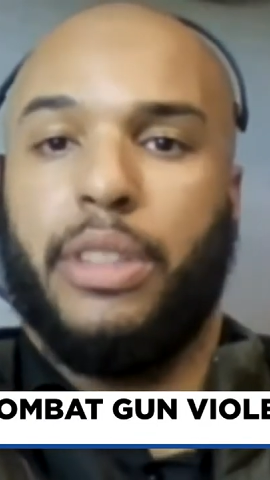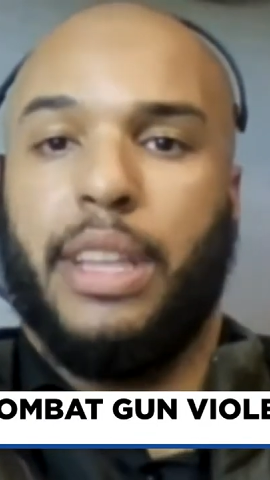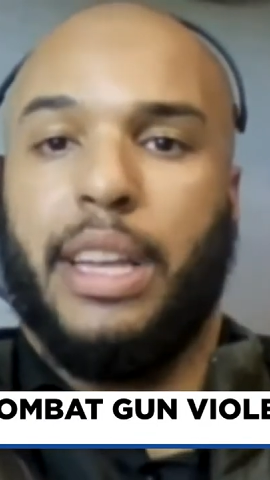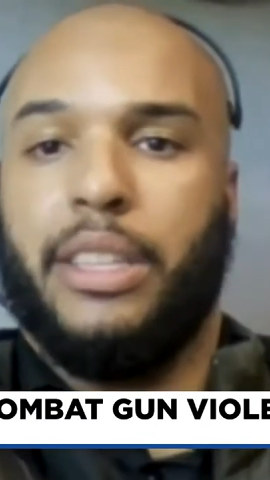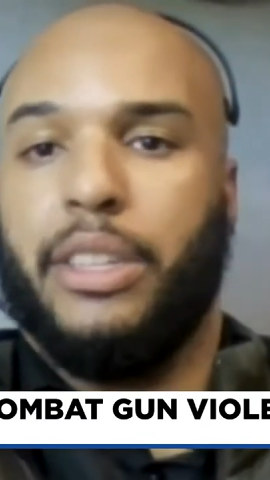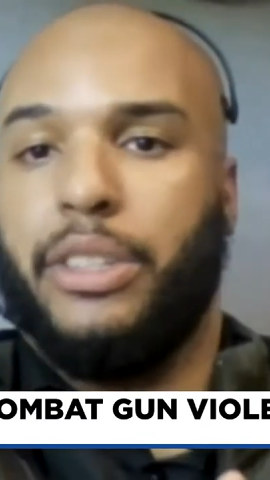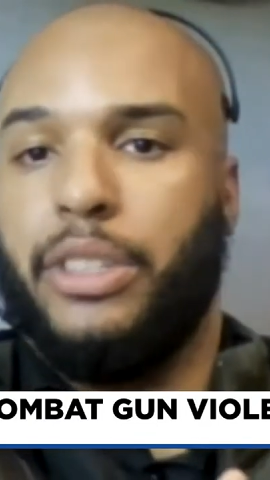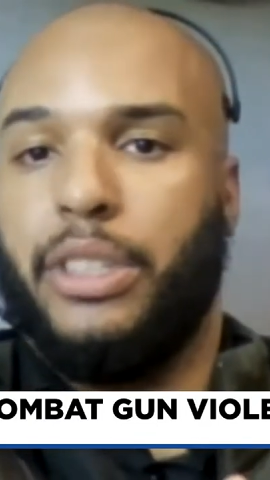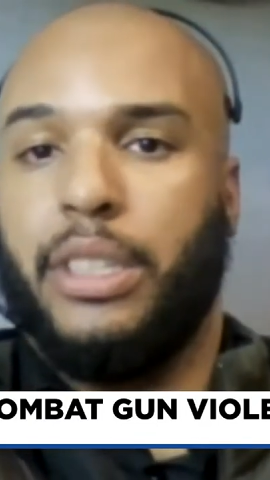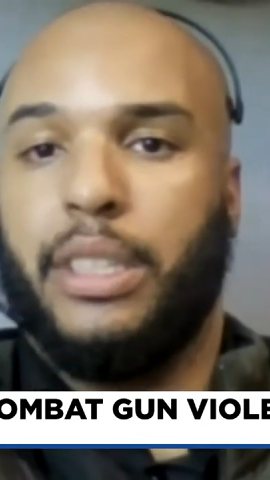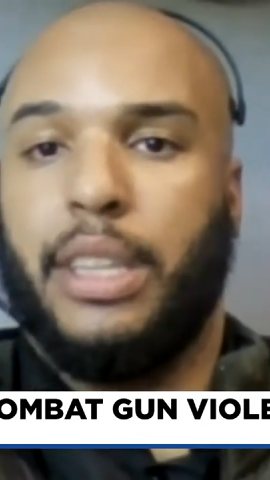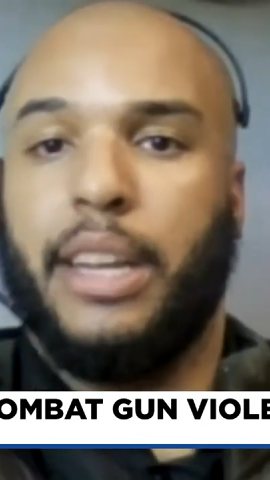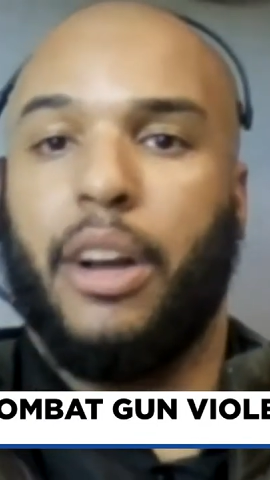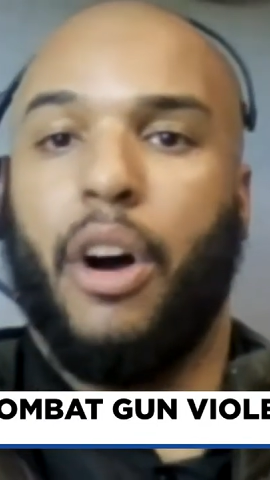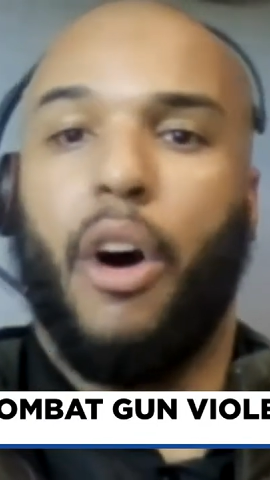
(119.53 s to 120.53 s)
that there's
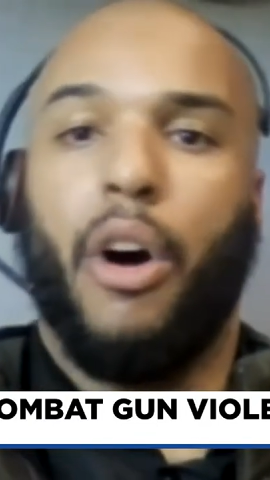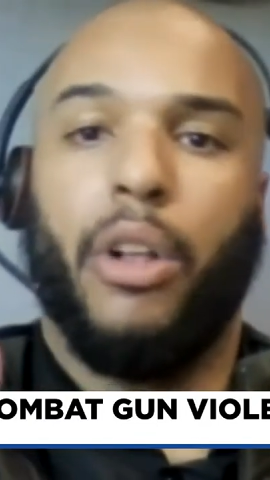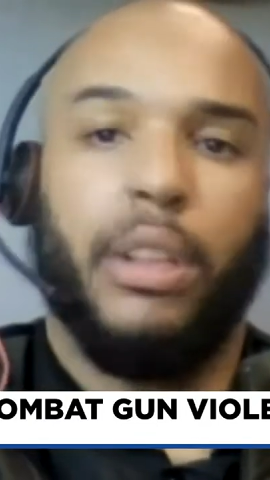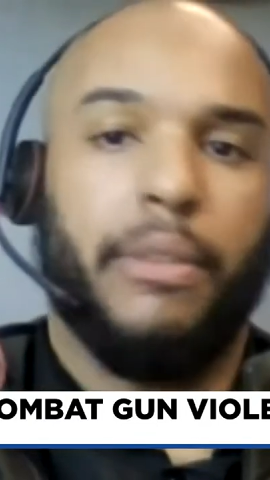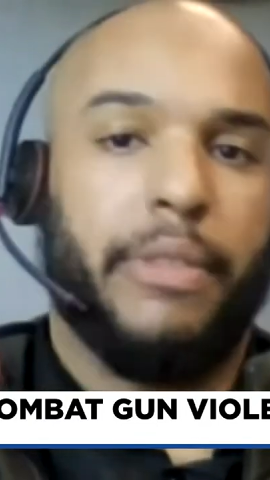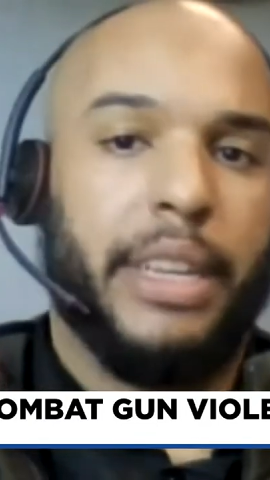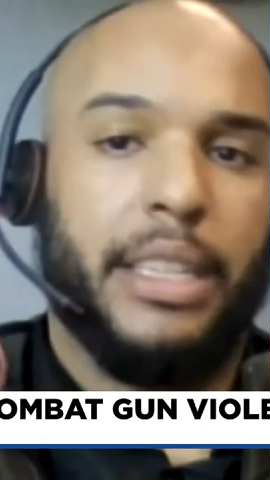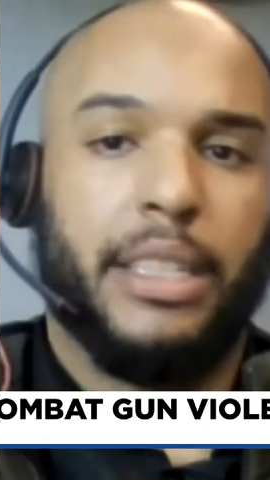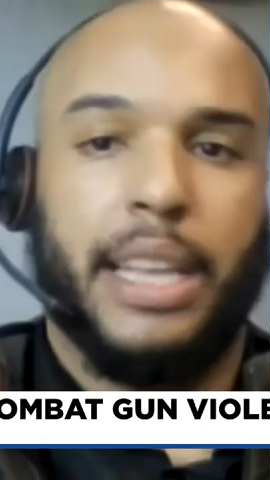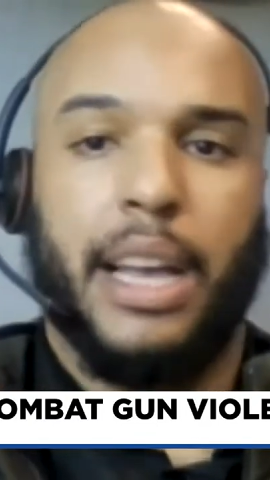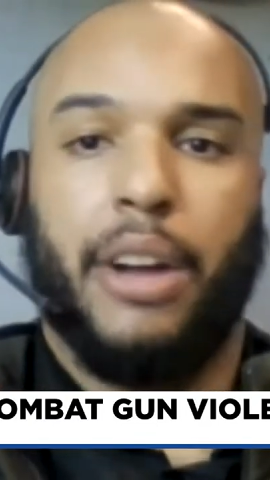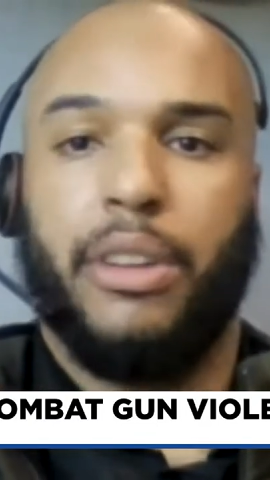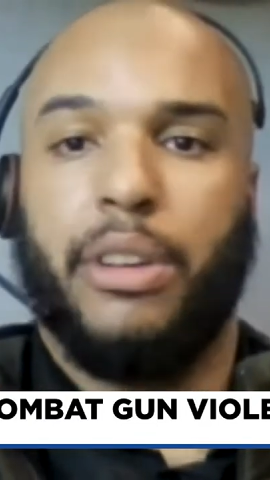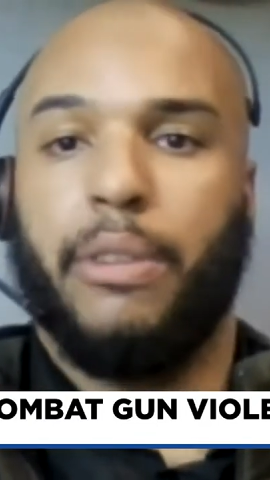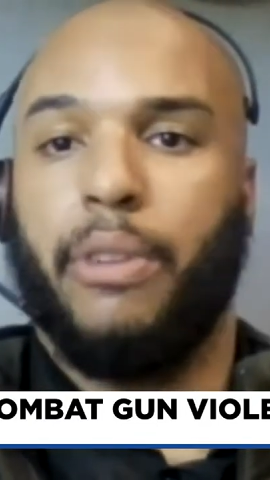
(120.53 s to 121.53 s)
just like all of East
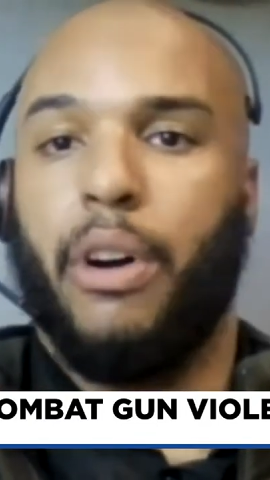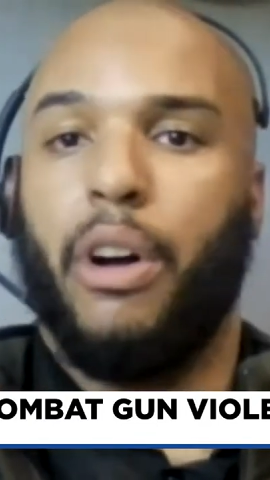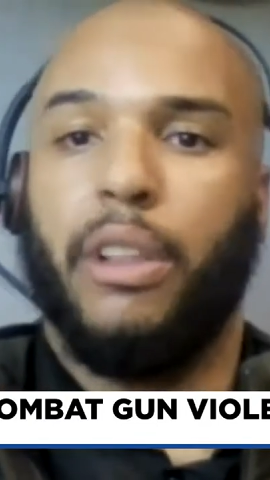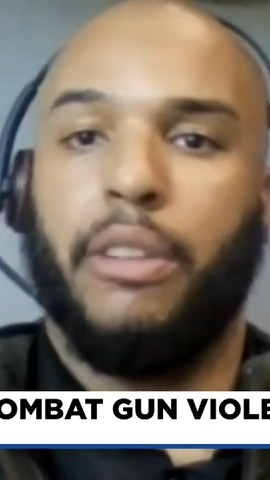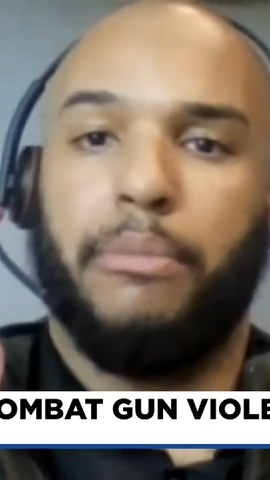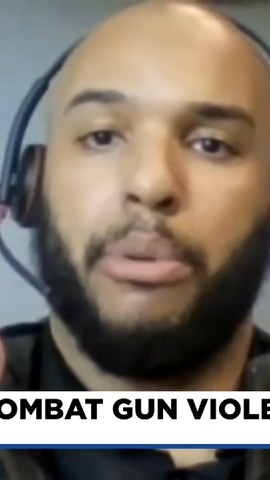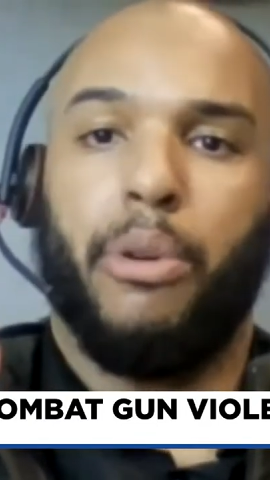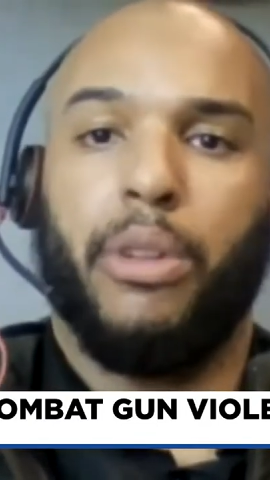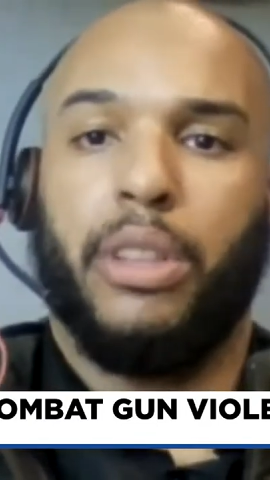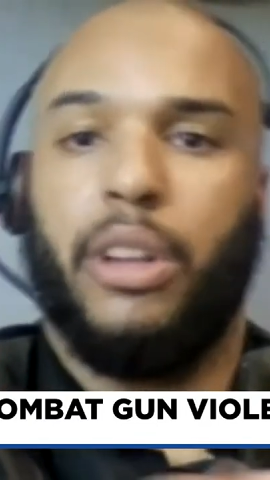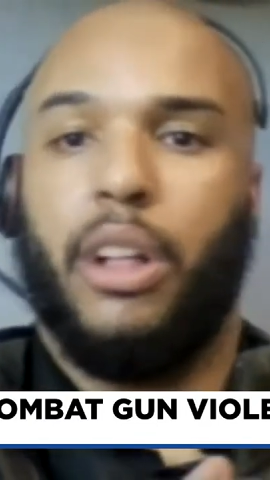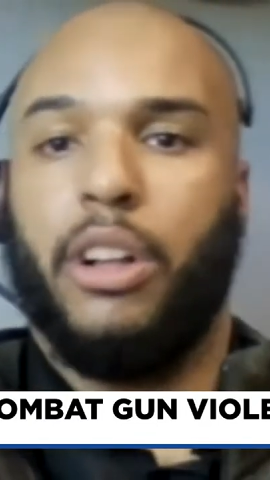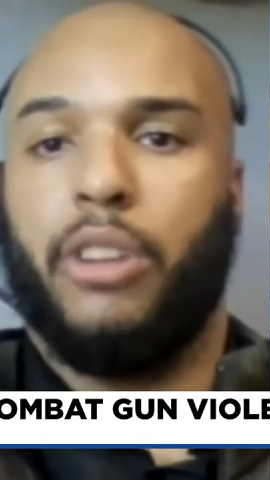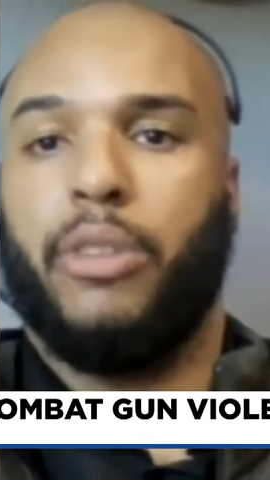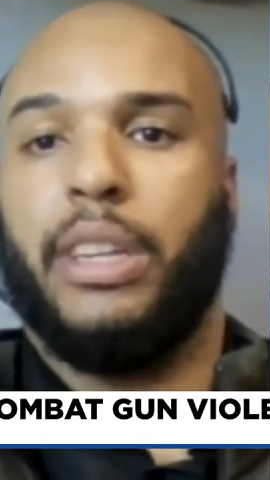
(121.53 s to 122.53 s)
County or all of Portland,
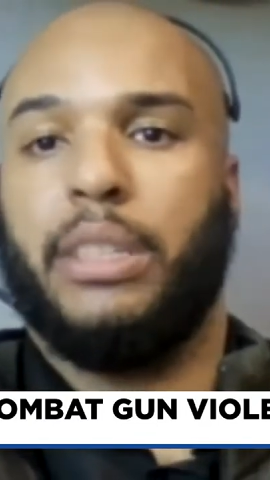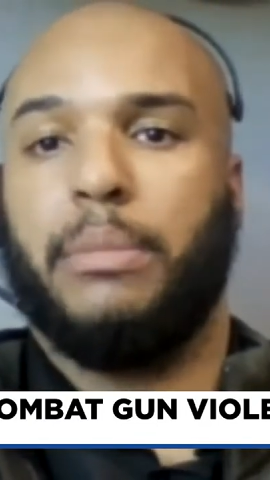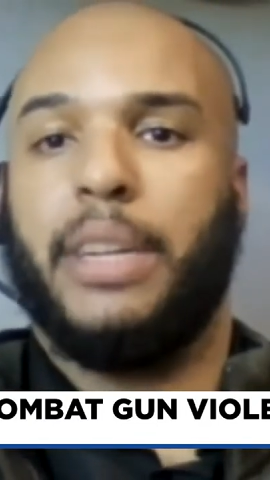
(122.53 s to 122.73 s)
all of Gresham